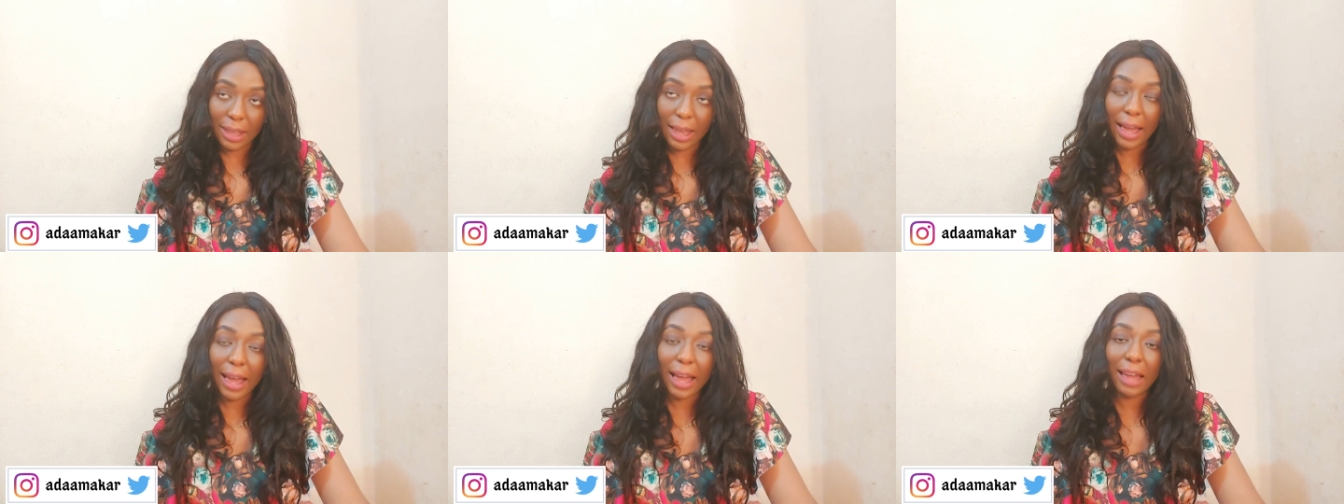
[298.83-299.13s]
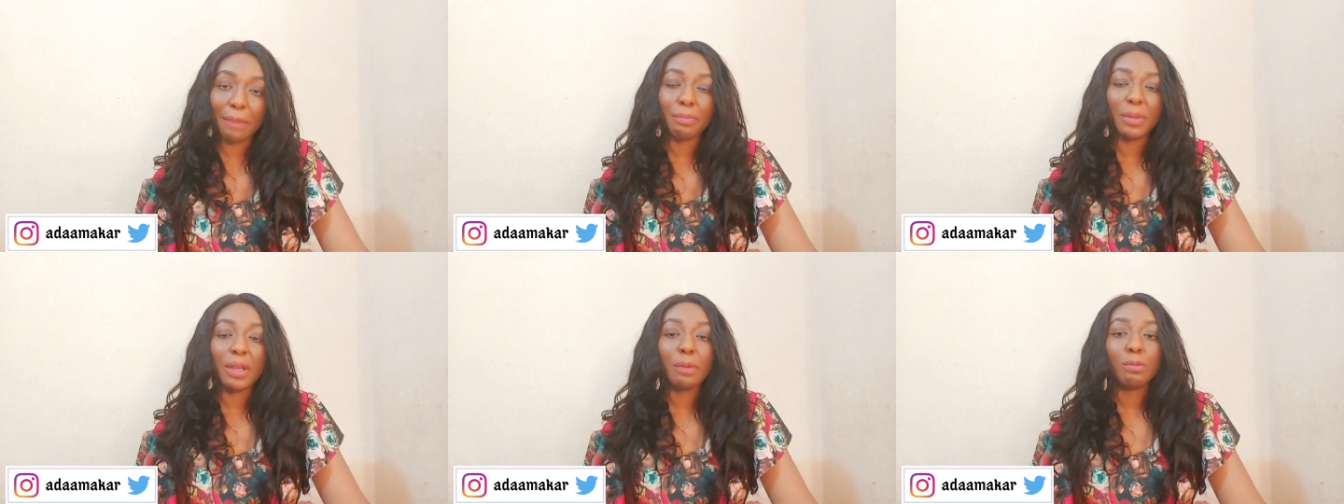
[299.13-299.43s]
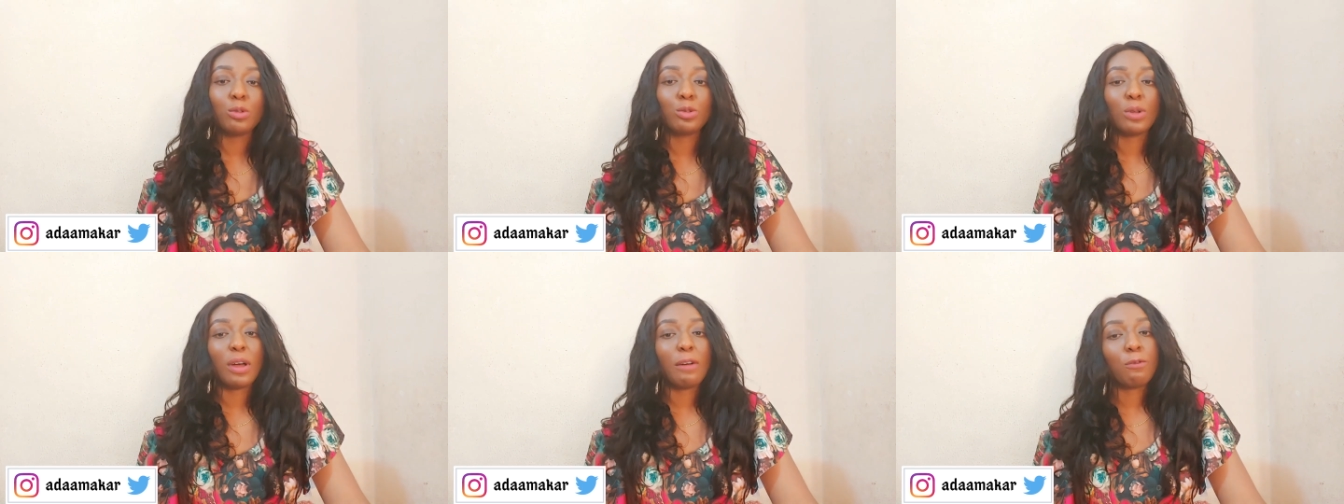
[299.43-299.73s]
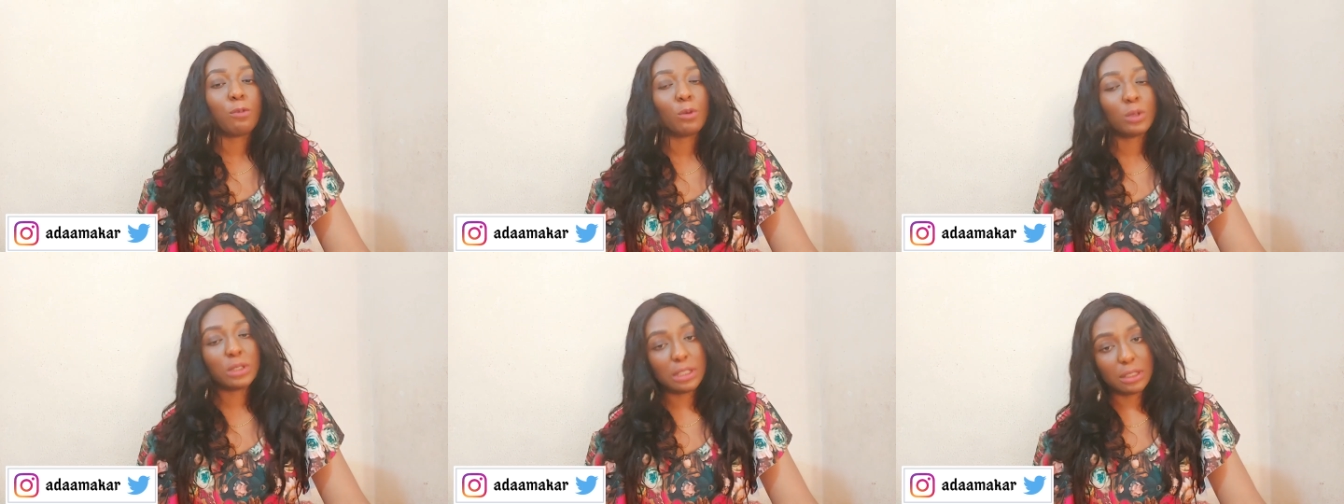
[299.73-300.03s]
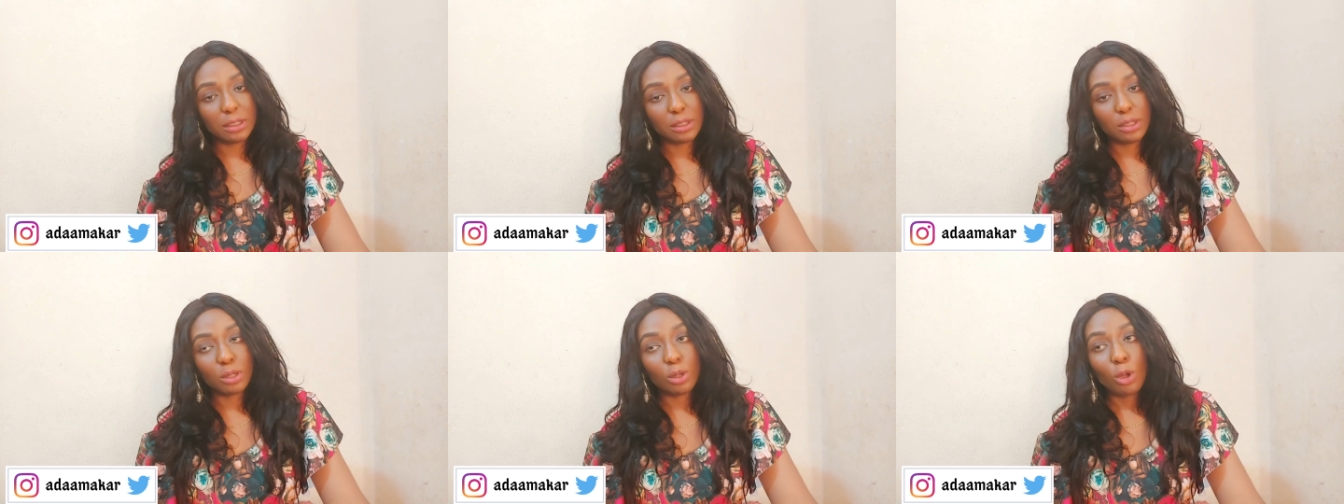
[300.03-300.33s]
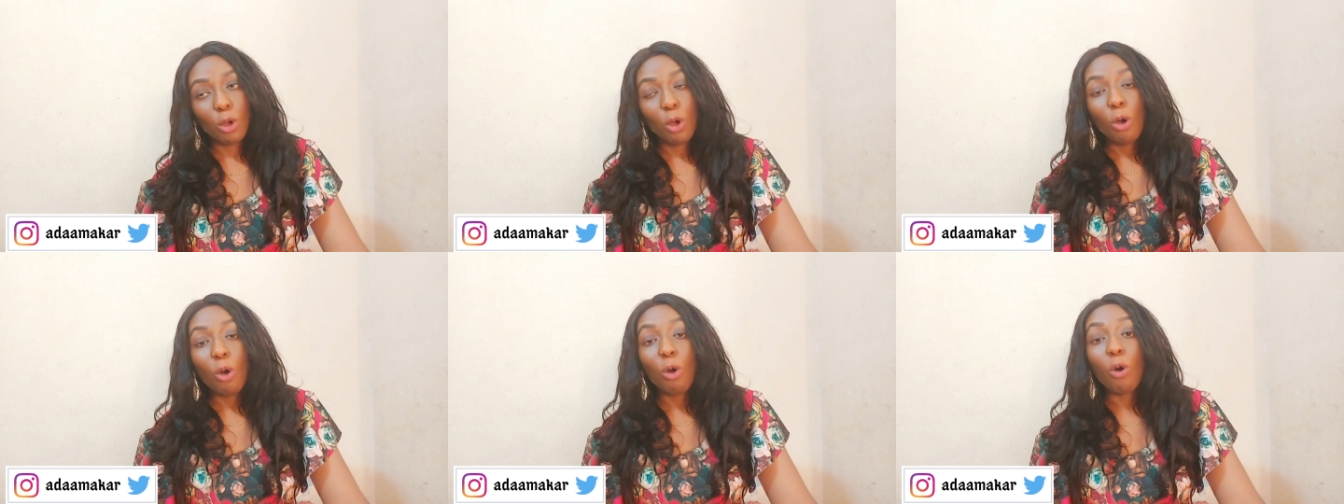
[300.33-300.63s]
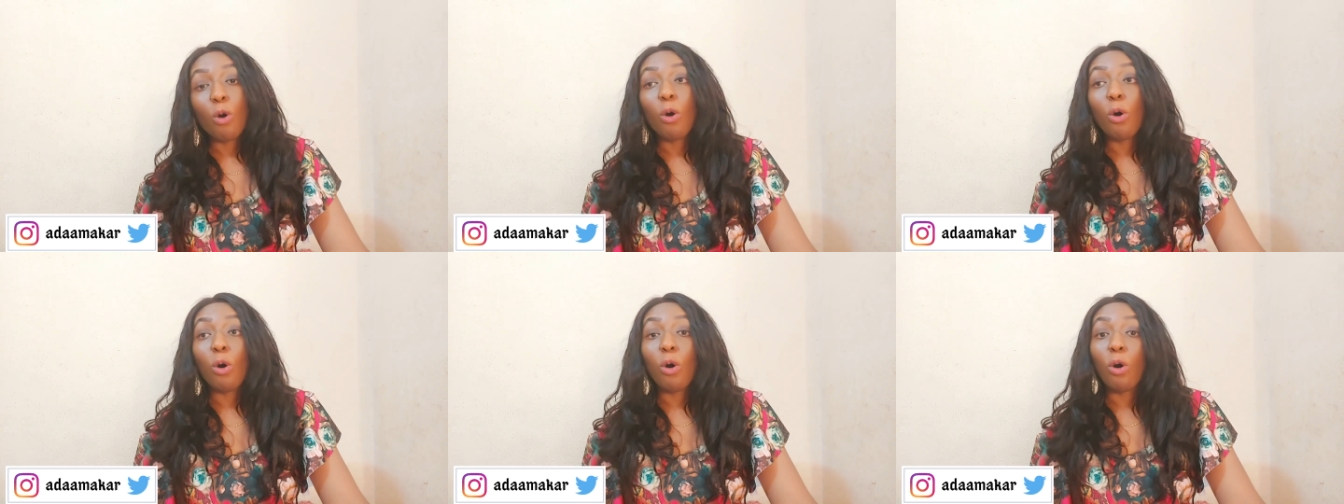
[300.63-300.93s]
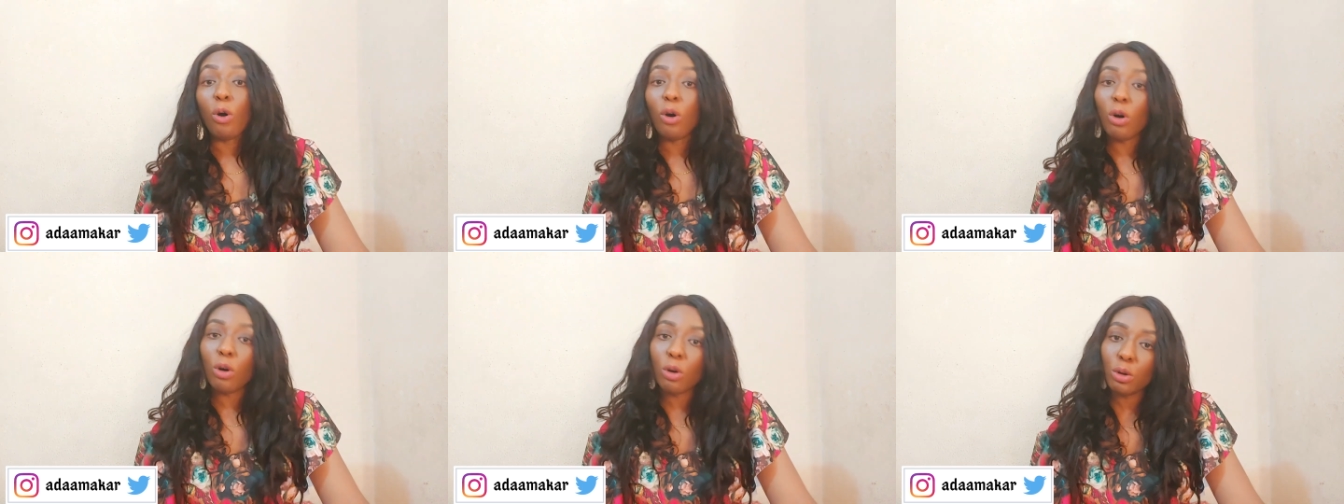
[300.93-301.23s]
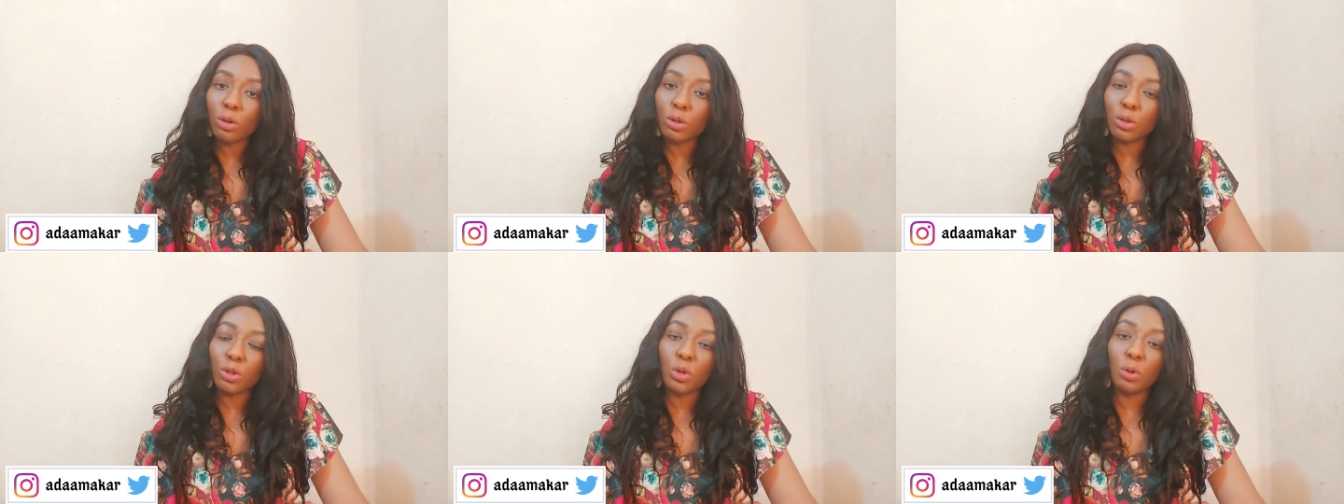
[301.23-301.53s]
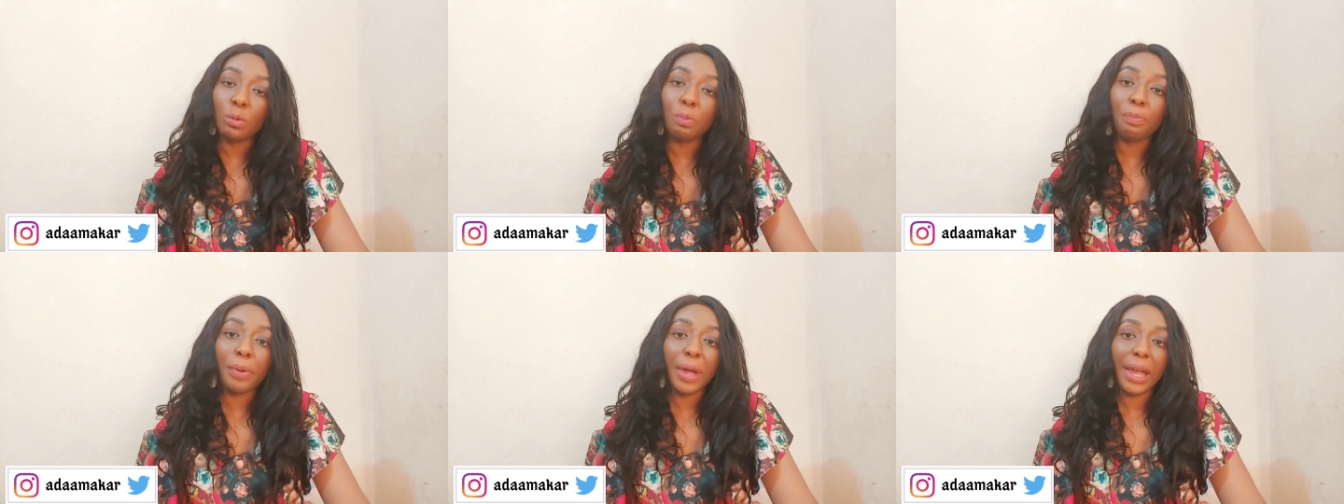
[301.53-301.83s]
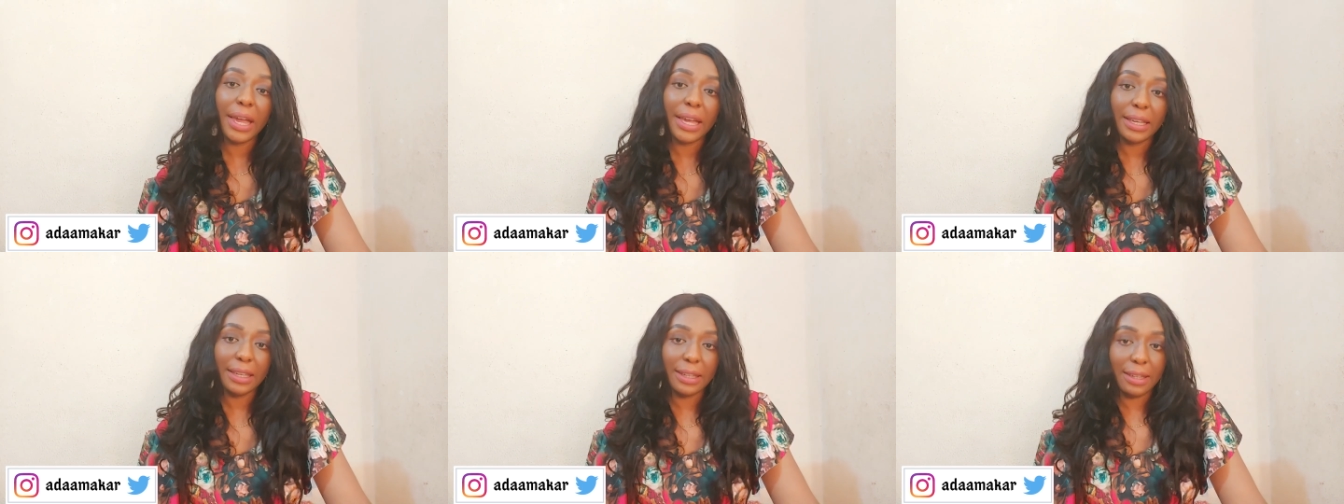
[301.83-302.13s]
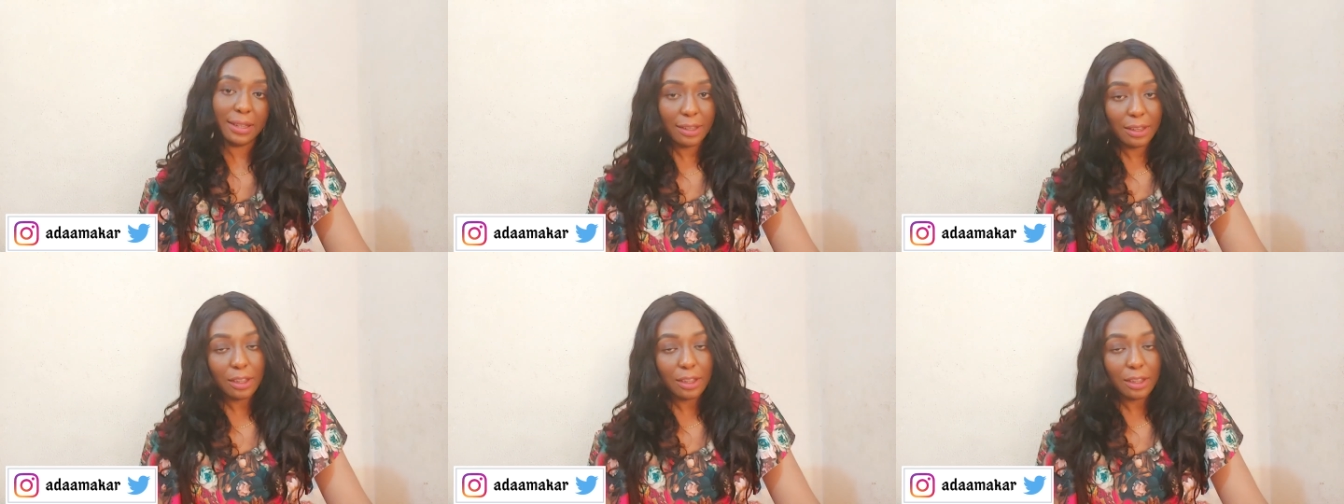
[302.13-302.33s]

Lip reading: and be able to afford it, or you beg.